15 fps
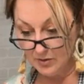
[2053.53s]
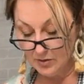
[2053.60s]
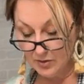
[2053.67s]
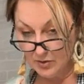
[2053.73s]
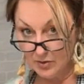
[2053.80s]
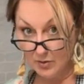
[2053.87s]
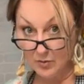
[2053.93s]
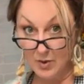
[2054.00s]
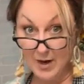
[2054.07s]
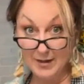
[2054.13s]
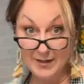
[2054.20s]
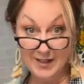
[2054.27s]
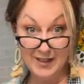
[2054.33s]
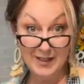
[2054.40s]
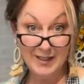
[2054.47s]

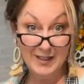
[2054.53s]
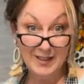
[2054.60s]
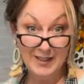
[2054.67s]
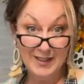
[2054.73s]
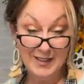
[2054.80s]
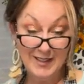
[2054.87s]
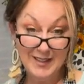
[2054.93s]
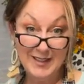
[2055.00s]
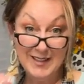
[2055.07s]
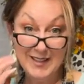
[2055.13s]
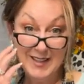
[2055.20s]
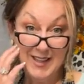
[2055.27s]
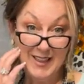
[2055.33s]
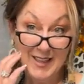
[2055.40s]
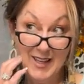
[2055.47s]
Shawanda?
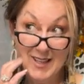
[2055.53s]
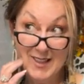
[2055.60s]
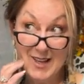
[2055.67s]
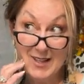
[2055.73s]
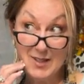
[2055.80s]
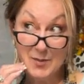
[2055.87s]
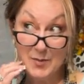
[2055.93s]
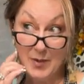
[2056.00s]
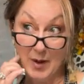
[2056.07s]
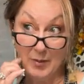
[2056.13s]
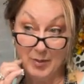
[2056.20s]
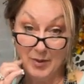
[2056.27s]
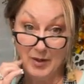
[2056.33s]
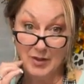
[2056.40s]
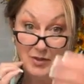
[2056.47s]
I think that's,
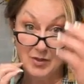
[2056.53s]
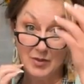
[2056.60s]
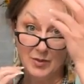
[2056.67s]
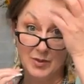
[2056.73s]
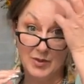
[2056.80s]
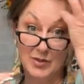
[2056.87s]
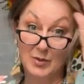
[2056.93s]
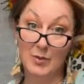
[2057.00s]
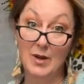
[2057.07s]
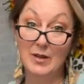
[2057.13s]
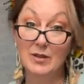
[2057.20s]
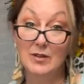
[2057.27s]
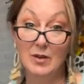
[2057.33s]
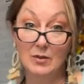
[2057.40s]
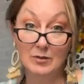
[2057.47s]
I'm pretty sure.
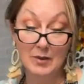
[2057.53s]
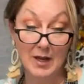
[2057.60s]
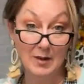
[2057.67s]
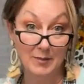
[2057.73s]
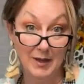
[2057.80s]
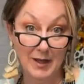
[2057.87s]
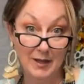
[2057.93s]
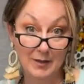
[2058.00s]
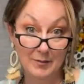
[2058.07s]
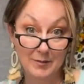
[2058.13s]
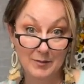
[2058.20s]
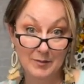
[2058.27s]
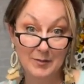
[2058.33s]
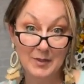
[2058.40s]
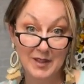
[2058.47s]
Shawanda, don't hate me.
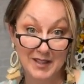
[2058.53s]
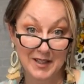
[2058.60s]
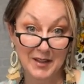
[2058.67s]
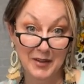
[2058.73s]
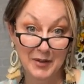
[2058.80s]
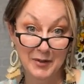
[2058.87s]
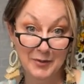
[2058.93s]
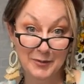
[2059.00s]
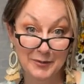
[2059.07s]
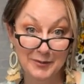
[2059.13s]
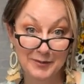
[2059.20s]
But hello.